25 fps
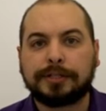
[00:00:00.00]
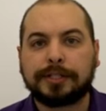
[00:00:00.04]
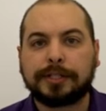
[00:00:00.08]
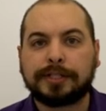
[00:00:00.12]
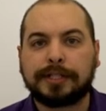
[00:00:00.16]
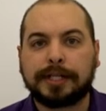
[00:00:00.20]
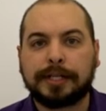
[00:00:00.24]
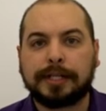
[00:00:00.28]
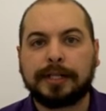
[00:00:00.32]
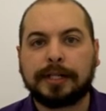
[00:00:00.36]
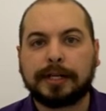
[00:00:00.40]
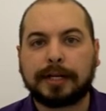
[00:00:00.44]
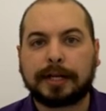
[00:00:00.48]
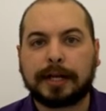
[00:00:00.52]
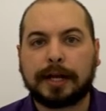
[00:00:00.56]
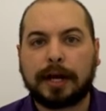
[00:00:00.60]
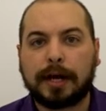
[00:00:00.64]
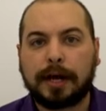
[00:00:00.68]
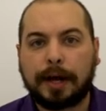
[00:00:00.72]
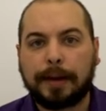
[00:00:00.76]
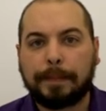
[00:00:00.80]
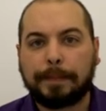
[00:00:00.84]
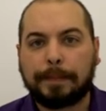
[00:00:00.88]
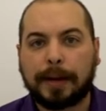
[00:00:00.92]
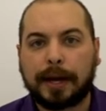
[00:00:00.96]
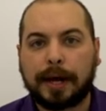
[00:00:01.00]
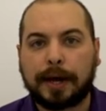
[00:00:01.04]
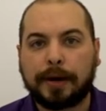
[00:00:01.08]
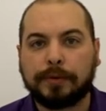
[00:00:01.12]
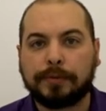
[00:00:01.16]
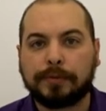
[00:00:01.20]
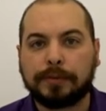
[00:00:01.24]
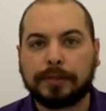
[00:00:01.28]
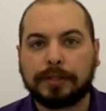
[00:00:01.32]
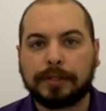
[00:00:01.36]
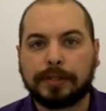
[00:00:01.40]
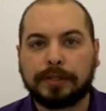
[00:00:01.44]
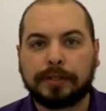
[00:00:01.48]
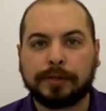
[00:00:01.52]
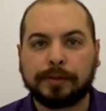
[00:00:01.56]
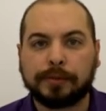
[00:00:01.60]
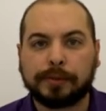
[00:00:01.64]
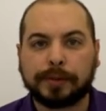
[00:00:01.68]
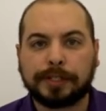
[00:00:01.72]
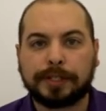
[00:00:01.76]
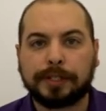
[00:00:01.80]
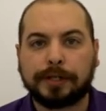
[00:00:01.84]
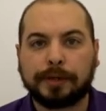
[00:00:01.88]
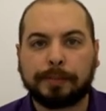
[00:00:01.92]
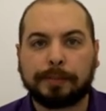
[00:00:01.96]
just in the compound, the
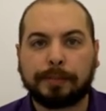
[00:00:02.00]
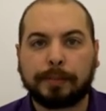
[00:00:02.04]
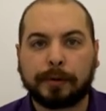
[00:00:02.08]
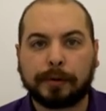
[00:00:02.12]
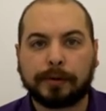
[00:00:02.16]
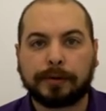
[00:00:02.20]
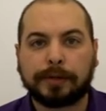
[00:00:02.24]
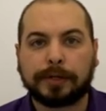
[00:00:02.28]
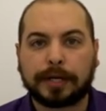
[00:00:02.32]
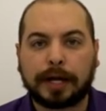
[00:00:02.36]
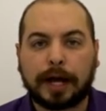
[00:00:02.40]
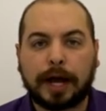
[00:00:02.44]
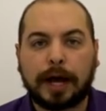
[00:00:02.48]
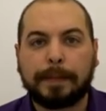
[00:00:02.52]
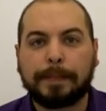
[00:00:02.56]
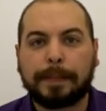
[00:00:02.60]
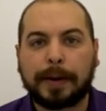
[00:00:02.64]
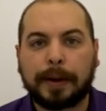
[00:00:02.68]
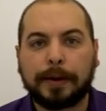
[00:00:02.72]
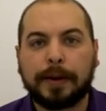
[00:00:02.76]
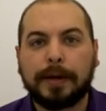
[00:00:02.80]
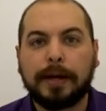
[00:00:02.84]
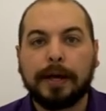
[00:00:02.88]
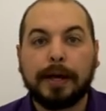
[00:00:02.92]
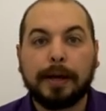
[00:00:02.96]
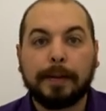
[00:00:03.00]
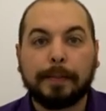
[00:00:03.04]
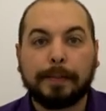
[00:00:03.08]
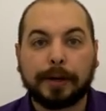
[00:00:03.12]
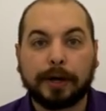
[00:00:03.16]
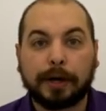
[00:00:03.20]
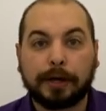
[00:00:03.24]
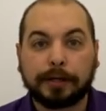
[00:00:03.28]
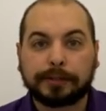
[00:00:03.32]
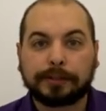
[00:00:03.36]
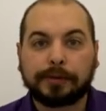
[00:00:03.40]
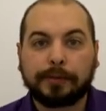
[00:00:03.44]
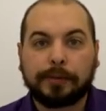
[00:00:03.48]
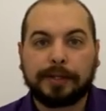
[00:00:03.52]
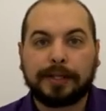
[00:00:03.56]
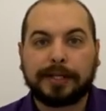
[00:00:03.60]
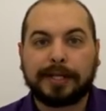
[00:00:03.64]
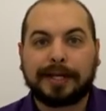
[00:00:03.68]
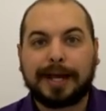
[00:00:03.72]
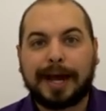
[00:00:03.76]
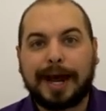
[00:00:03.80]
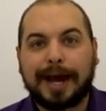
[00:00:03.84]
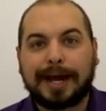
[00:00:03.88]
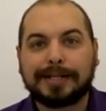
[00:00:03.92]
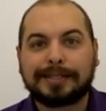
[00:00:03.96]
original burned compound, but also in the
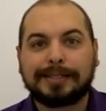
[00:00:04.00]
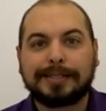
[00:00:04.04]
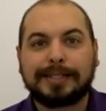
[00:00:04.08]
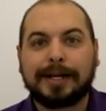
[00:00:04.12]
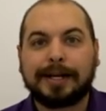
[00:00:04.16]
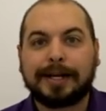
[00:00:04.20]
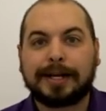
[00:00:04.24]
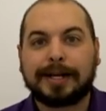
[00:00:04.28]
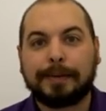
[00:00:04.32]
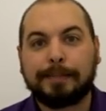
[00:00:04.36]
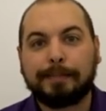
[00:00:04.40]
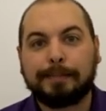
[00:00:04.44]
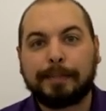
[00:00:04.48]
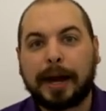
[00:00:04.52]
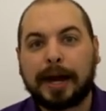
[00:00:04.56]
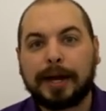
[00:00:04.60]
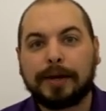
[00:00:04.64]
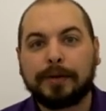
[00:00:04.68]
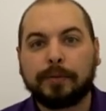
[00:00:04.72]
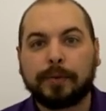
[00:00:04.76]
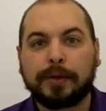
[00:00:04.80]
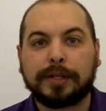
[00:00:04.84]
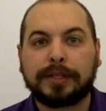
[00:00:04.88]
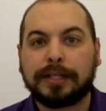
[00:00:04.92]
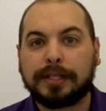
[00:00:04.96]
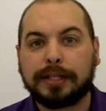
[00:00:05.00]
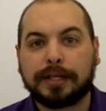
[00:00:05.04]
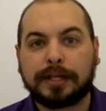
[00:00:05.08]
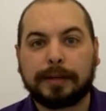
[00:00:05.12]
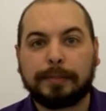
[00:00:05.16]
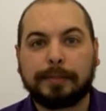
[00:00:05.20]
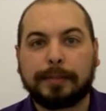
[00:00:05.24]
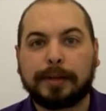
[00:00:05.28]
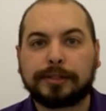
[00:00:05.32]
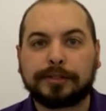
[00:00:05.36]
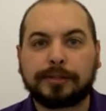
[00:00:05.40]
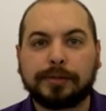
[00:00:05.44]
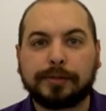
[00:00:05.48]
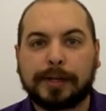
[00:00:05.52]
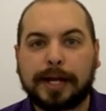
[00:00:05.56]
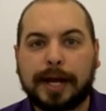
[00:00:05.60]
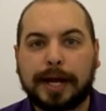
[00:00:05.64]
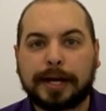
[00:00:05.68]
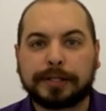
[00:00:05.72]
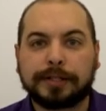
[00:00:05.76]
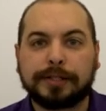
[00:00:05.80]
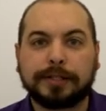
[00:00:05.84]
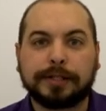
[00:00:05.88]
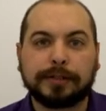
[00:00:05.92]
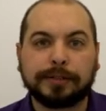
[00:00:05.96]
gas that it combined with in the combustion
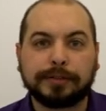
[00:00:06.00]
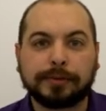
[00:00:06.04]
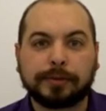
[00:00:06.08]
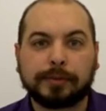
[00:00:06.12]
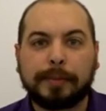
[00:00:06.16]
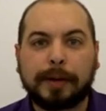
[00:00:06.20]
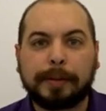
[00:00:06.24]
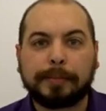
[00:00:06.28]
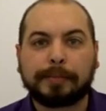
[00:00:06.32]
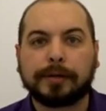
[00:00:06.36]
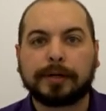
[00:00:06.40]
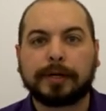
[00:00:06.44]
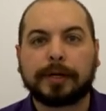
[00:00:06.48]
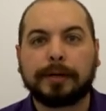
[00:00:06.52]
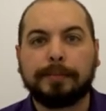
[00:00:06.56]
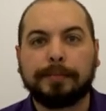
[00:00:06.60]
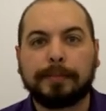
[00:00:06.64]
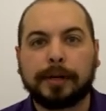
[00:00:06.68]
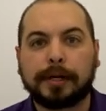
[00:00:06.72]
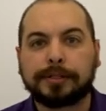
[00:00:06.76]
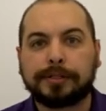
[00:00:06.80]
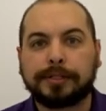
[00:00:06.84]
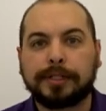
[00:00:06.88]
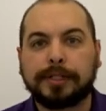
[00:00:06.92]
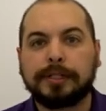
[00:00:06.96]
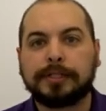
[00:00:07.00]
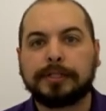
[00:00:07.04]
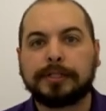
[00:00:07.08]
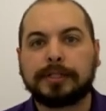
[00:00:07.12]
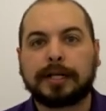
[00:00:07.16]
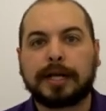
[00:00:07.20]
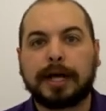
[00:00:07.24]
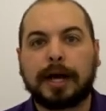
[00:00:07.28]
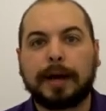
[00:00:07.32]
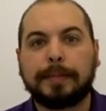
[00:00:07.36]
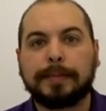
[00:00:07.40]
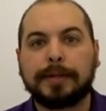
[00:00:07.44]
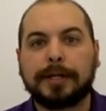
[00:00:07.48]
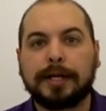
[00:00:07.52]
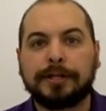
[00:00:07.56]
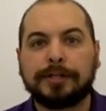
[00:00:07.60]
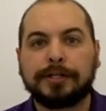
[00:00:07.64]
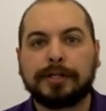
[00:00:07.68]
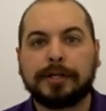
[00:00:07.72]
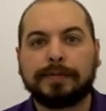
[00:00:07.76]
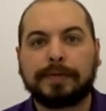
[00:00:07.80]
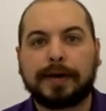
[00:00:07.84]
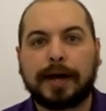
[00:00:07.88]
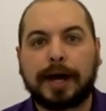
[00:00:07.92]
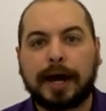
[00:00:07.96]
reaction. Because remember, combustion is the
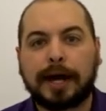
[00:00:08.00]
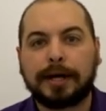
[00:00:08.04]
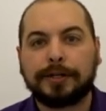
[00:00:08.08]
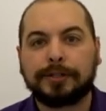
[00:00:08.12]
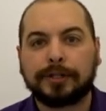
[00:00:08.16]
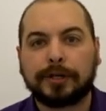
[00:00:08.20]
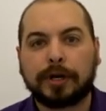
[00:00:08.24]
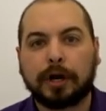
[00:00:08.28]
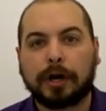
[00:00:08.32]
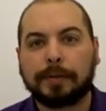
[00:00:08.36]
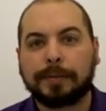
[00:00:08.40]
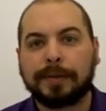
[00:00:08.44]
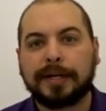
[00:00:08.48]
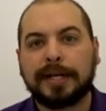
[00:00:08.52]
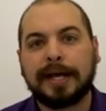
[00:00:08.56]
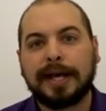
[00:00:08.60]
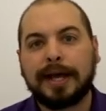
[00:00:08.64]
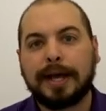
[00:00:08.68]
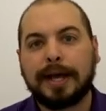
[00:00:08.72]
combination of a hydrocarbon